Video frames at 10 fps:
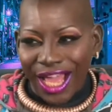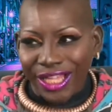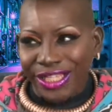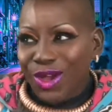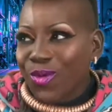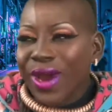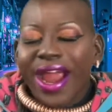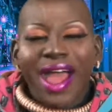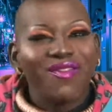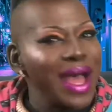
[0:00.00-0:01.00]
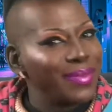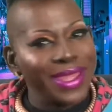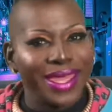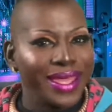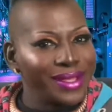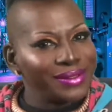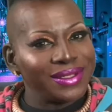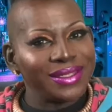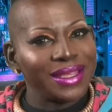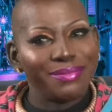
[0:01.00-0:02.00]
So where have I been?
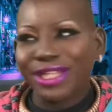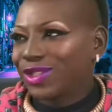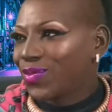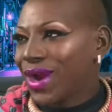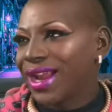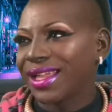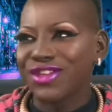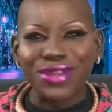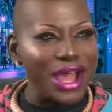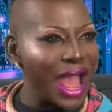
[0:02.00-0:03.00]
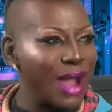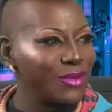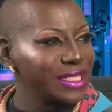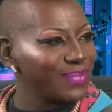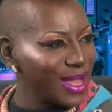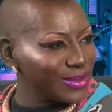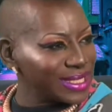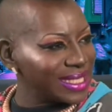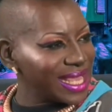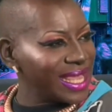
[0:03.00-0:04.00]
Bitch, where, you know, I was
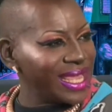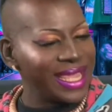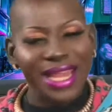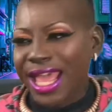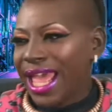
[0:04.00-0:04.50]
posting